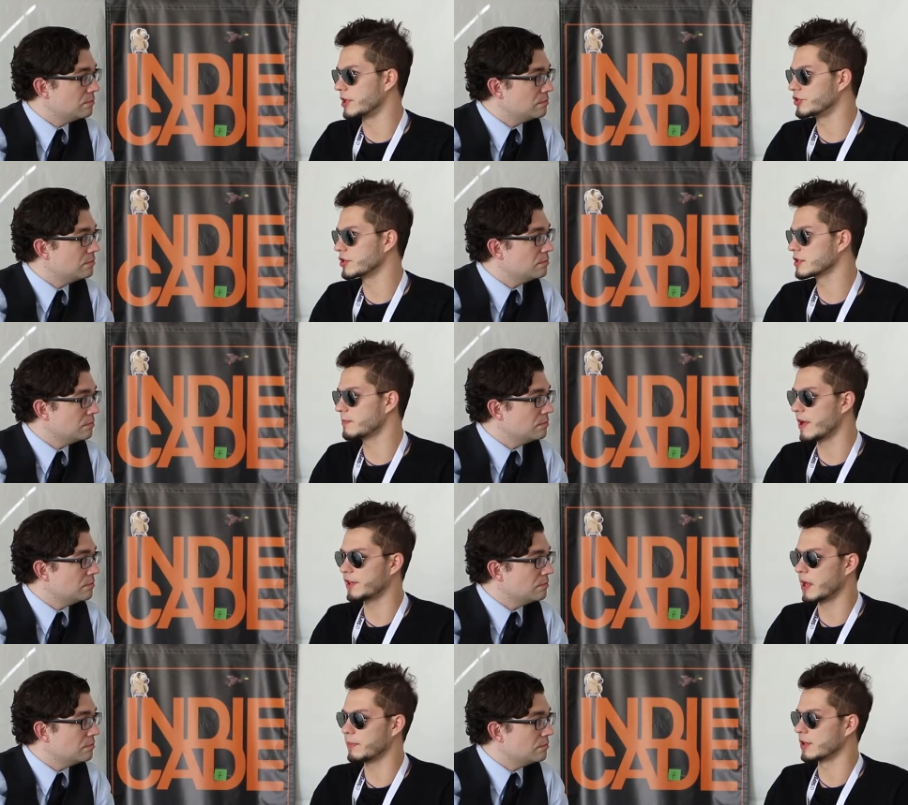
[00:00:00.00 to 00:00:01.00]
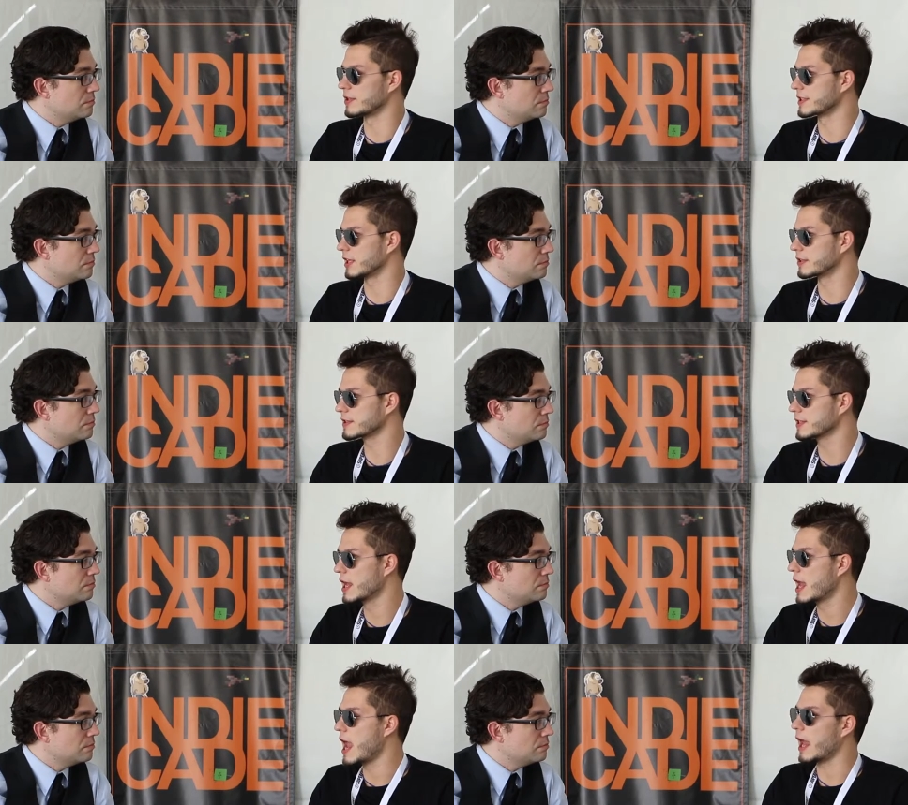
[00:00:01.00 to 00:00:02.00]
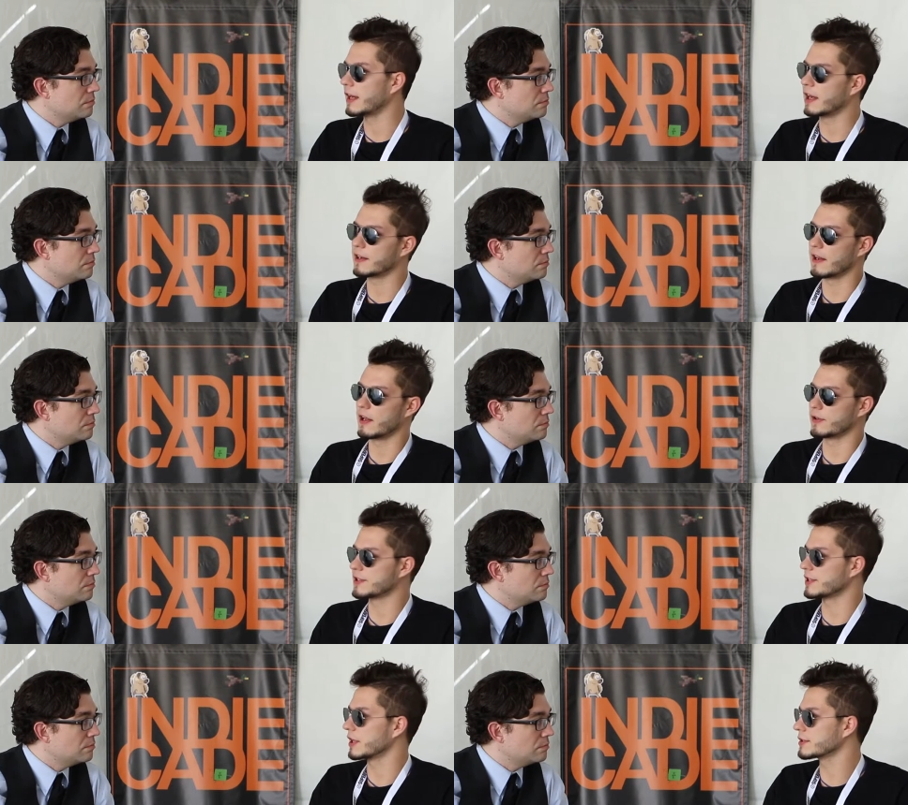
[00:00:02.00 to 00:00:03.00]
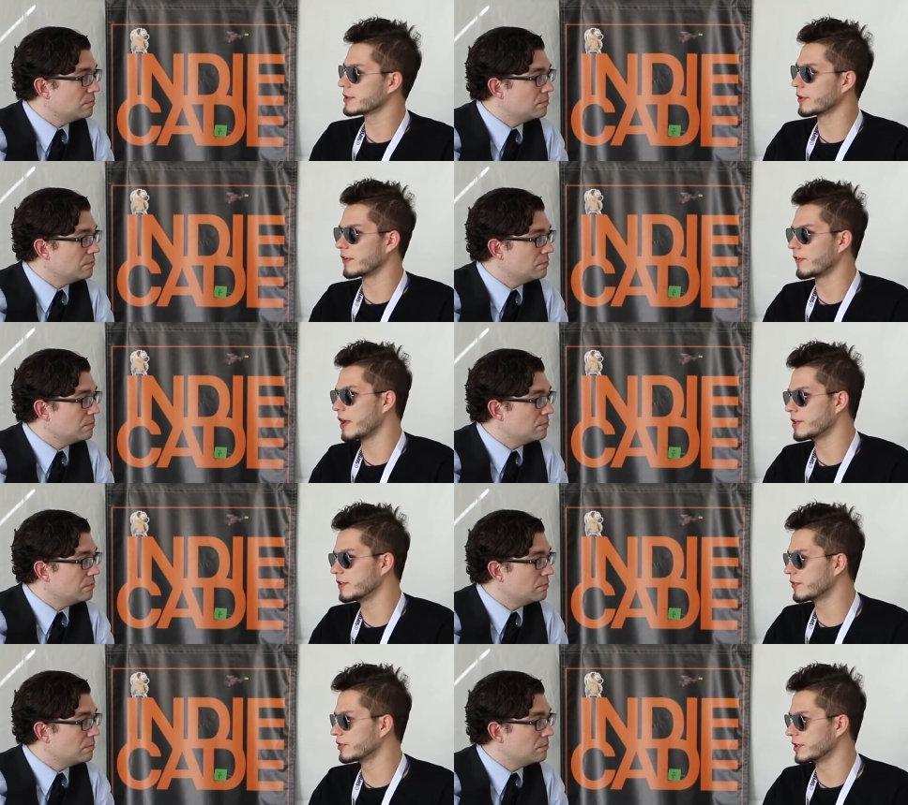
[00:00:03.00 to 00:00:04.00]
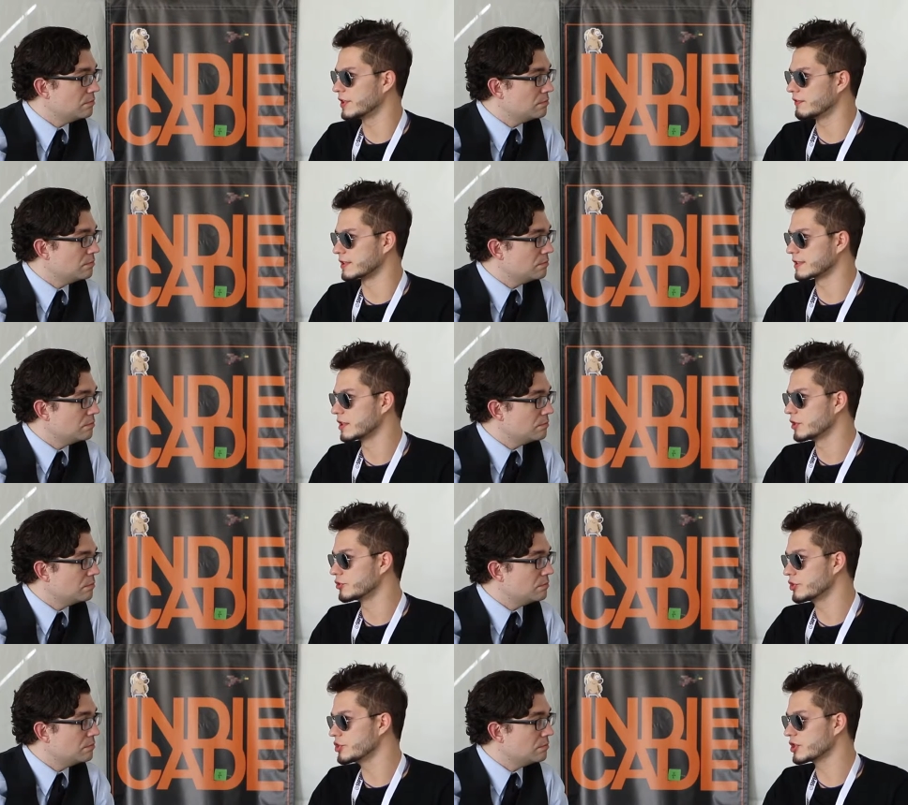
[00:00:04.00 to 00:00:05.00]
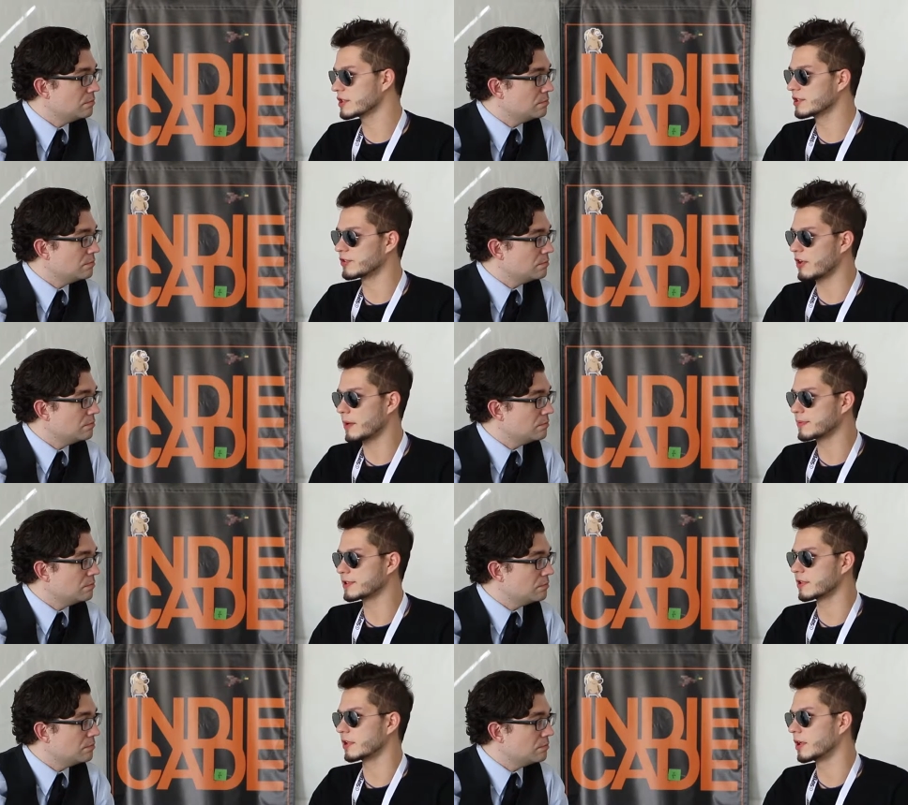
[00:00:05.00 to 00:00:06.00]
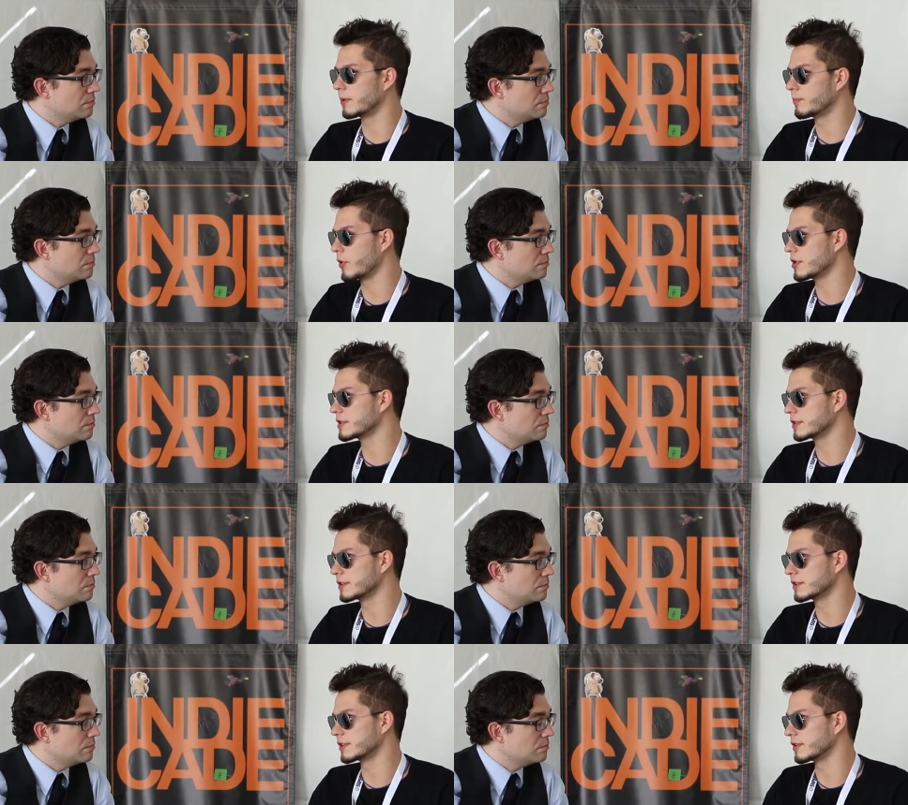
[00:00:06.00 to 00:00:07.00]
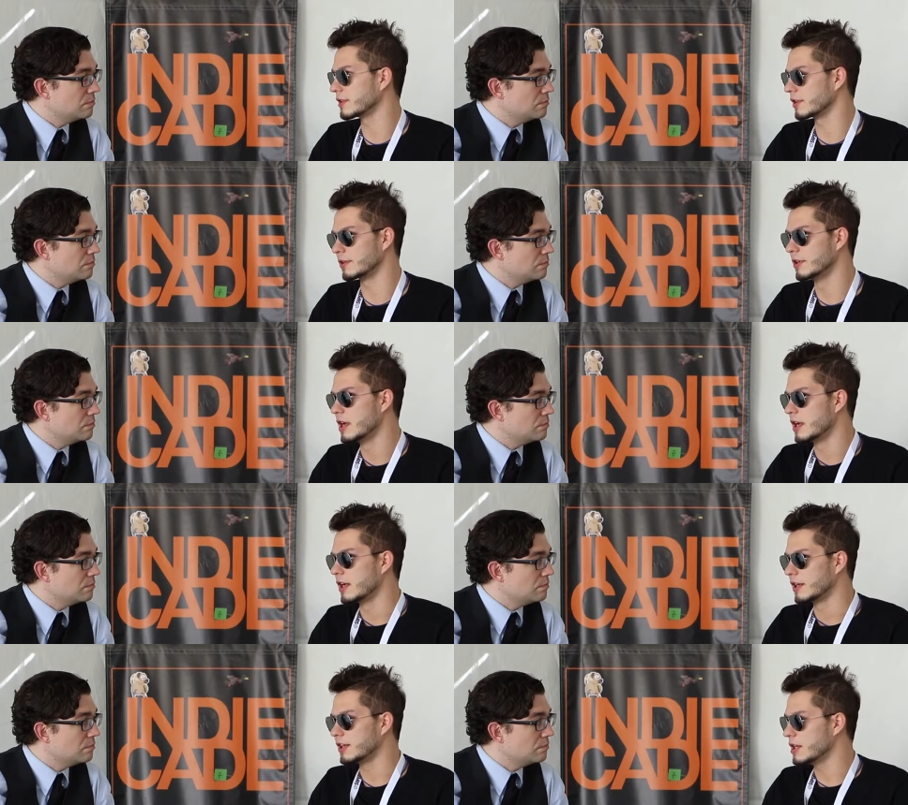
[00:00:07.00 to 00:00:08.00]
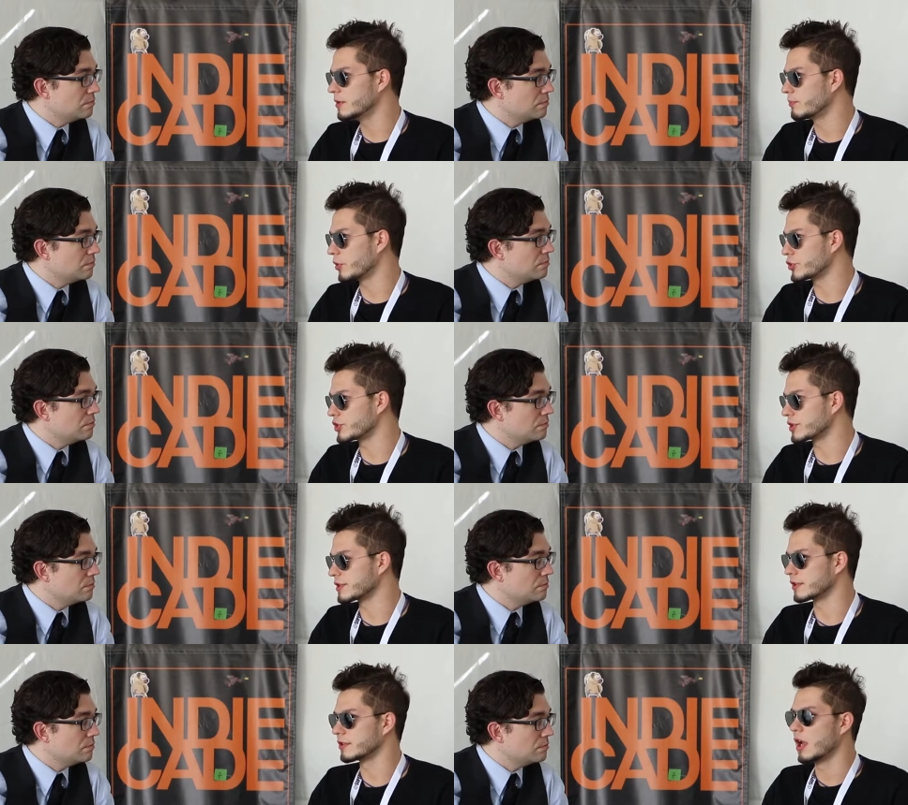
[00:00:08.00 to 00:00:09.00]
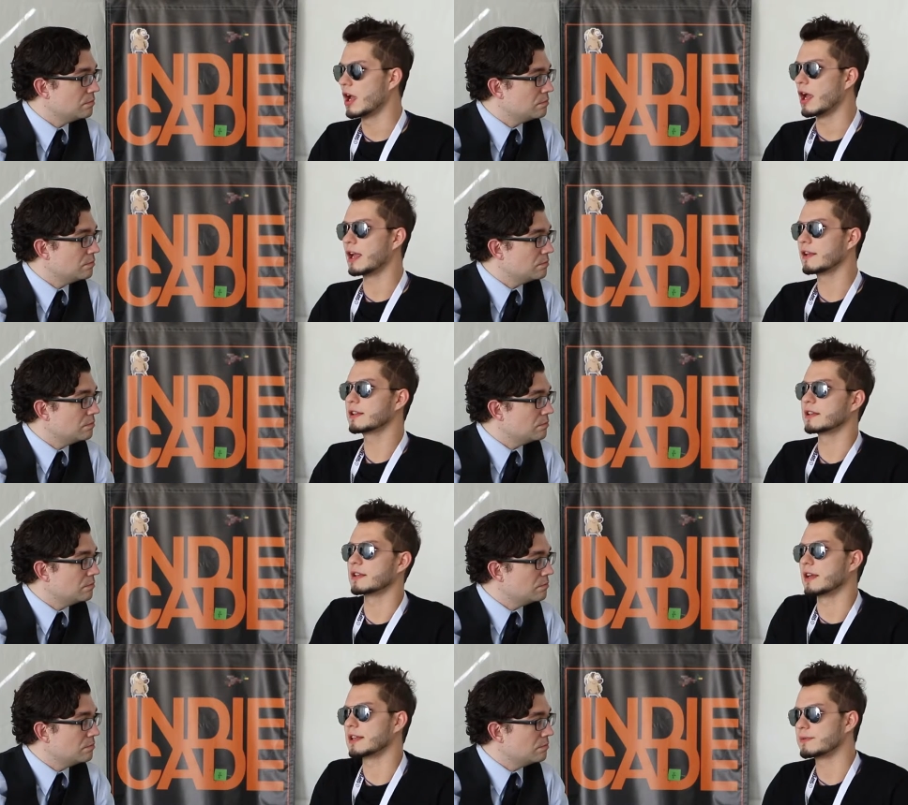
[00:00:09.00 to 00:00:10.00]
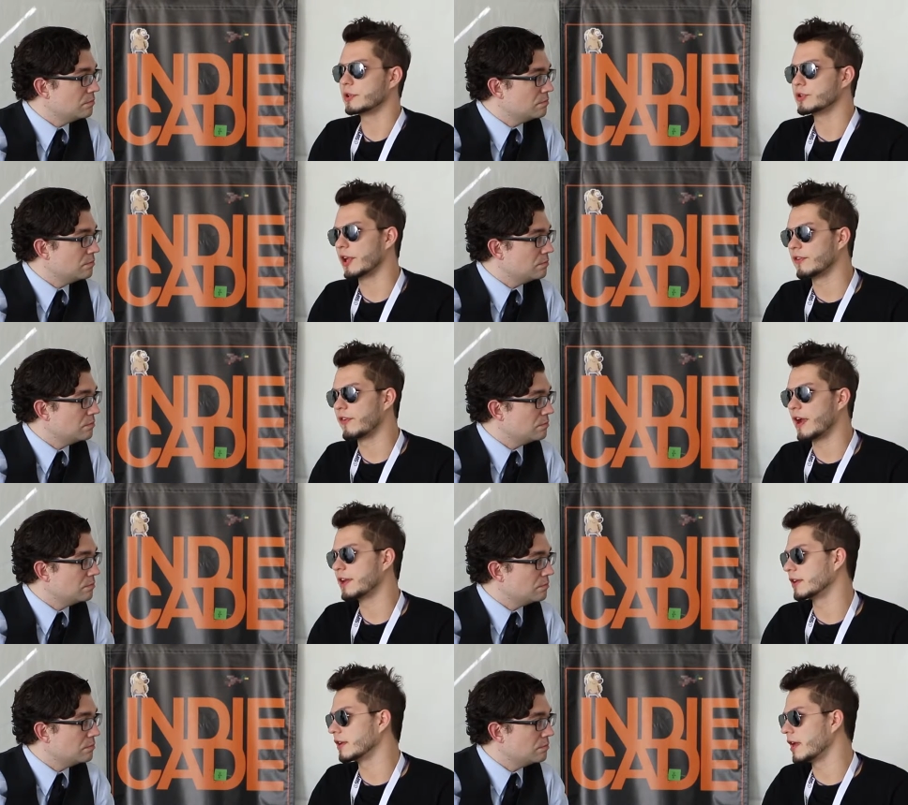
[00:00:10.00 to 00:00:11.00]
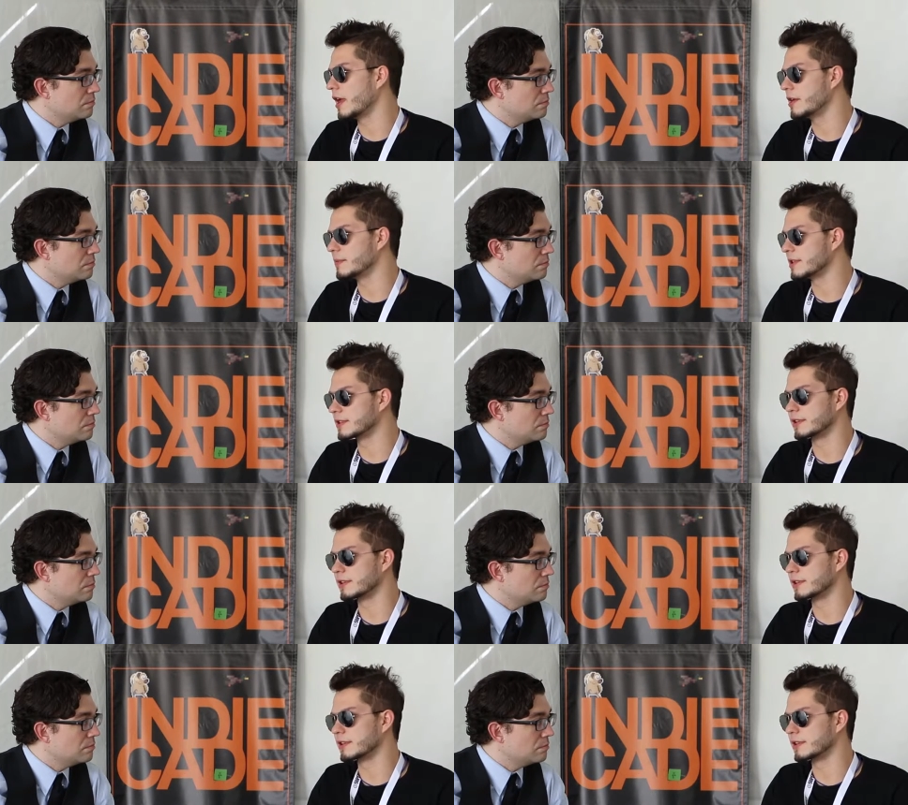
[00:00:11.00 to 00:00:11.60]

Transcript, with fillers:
Speaker 1: dungeons by tapping on cells, and under those cells you can find different events: treasures, traps, uh, poisons, uh, healing potions, and uh, as well you can find the enemy's